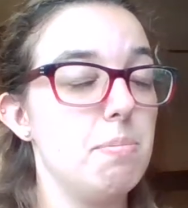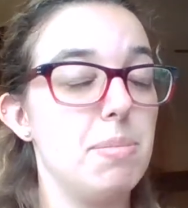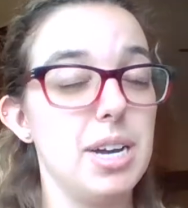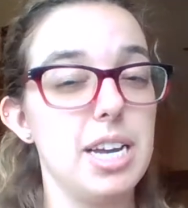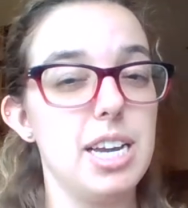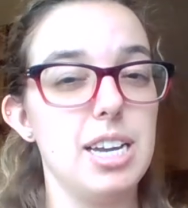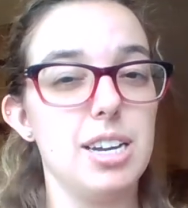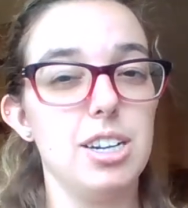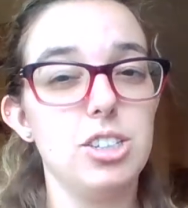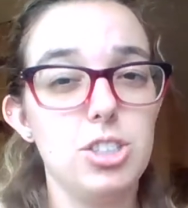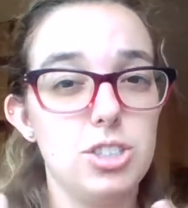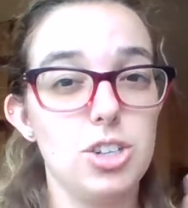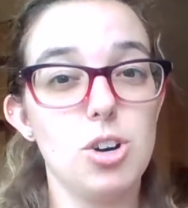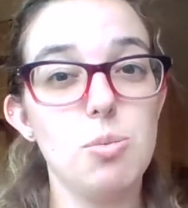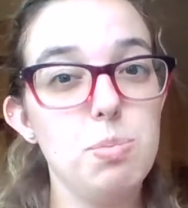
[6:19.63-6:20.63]

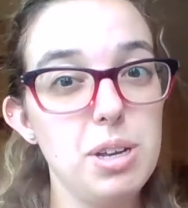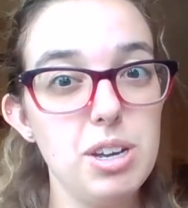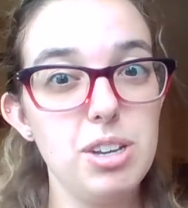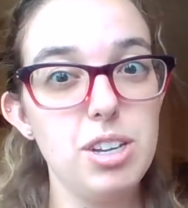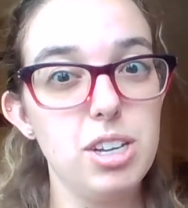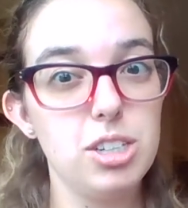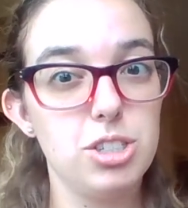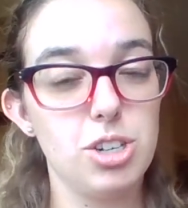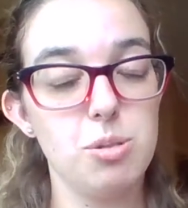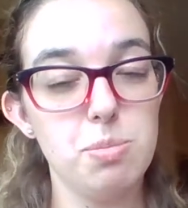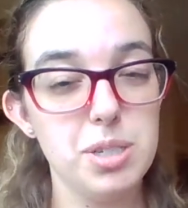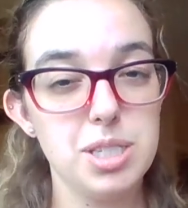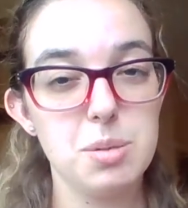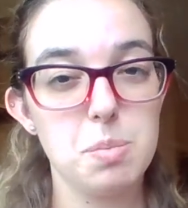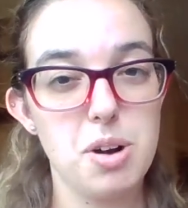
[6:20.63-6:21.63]
But don't
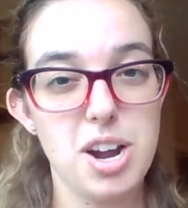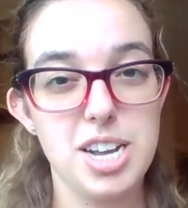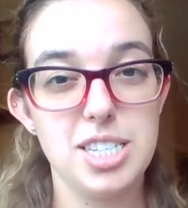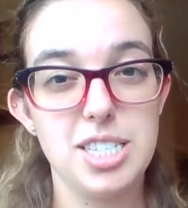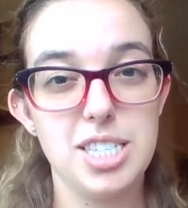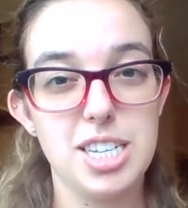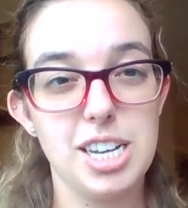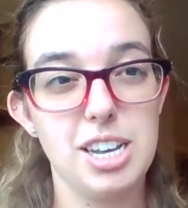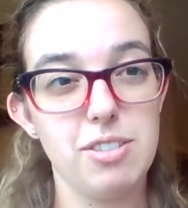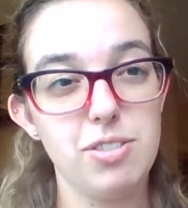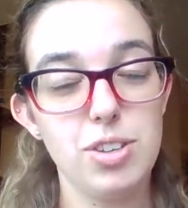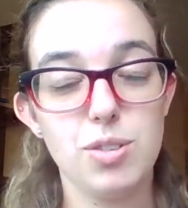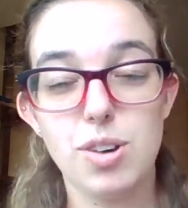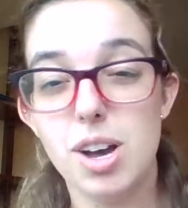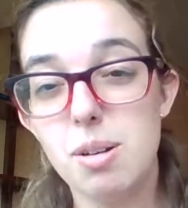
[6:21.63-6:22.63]
be surprised if
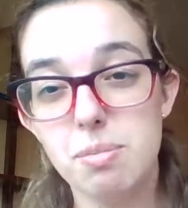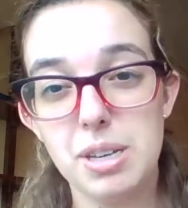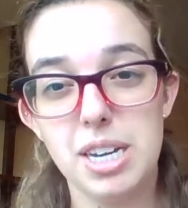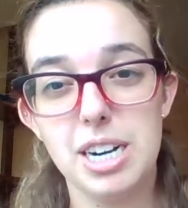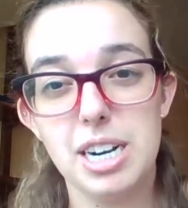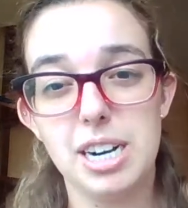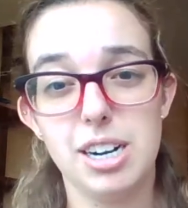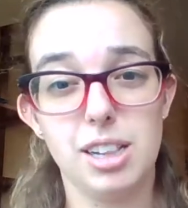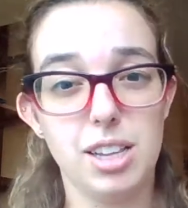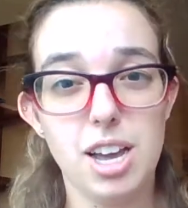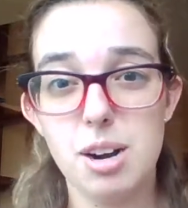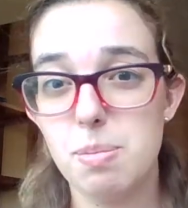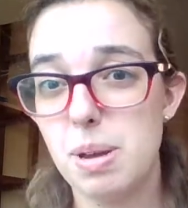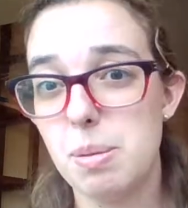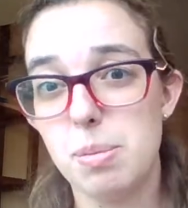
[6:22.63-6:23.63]
you come here and a
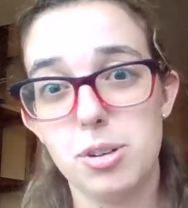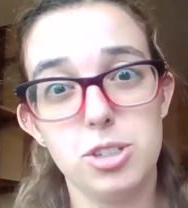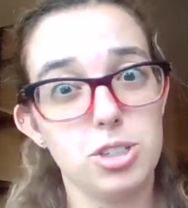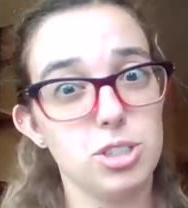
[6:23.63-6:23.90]
lot of people are